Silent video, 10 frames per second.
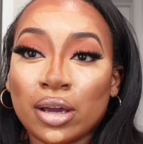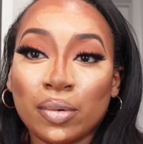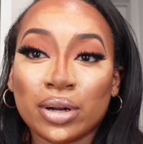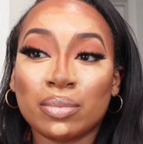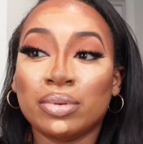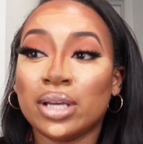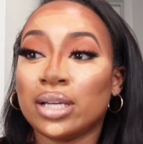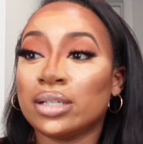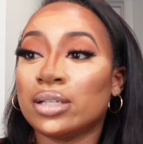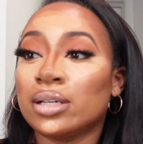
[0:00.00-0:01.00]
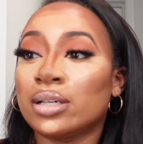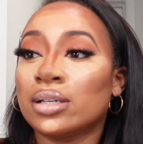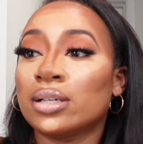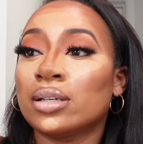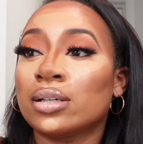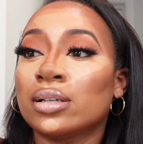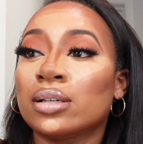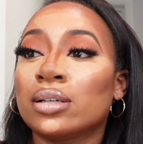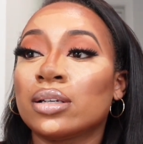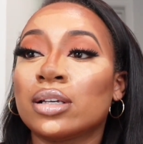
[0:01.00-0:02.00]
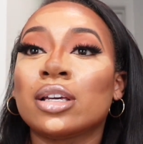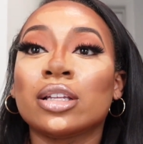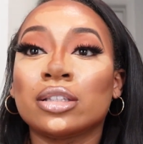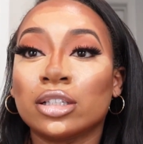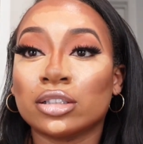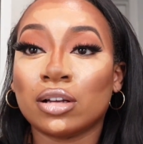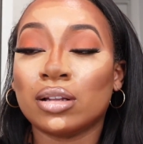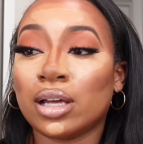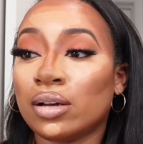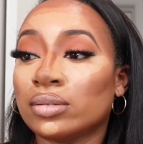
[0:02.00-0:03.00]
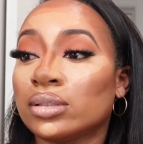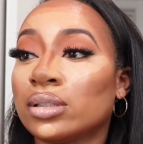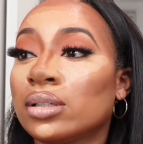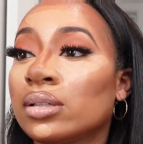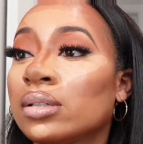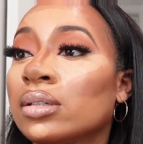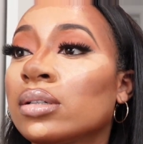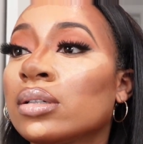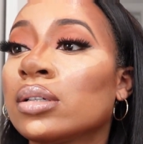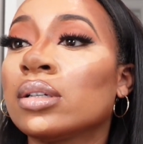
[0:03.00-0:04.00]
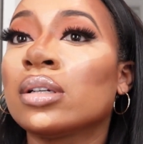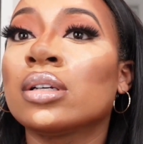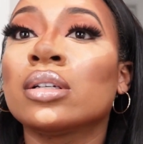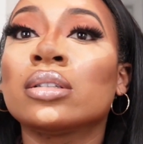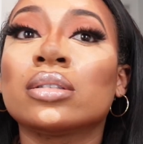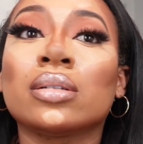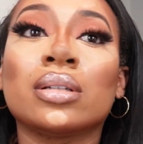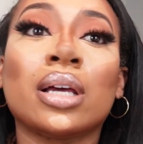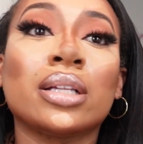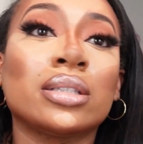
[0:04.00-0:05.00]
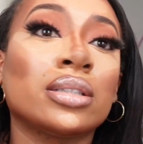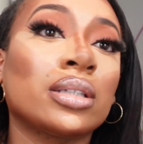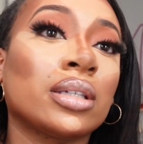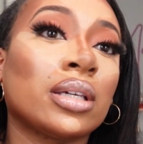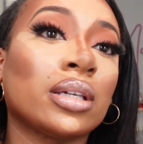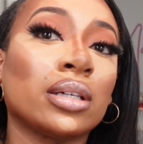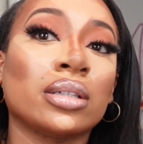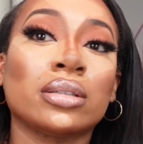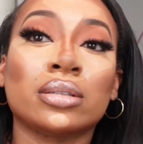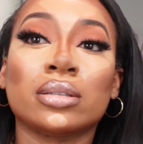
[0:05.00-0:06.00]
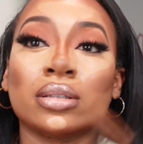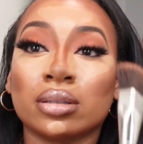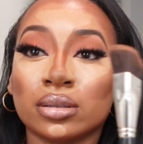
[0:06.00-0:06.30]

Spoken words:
We're gonna blend this all out. So let's get.